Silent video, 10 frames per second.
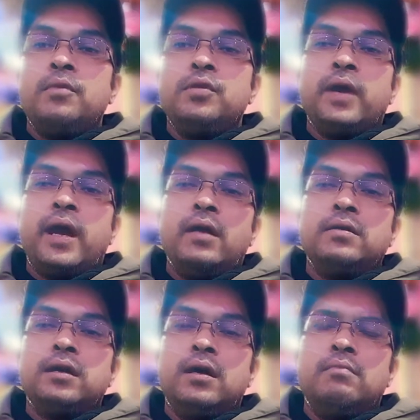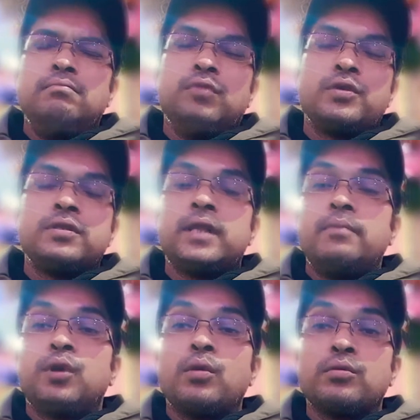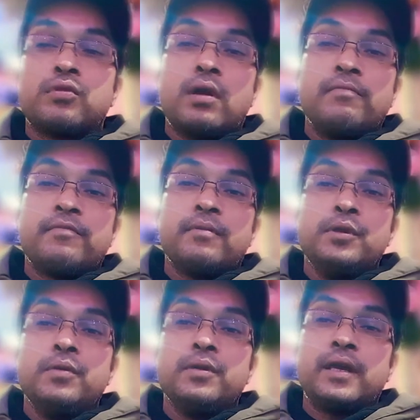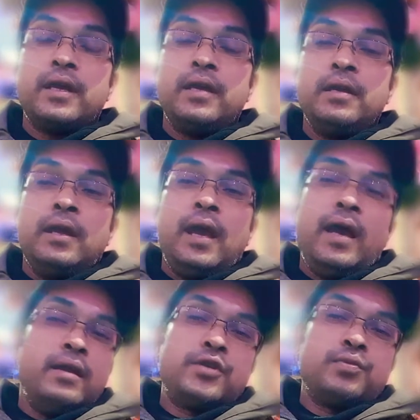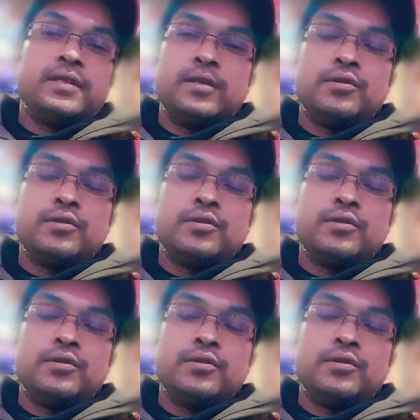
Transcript: You had what's his name, Donald Trump from USA, and XYZ.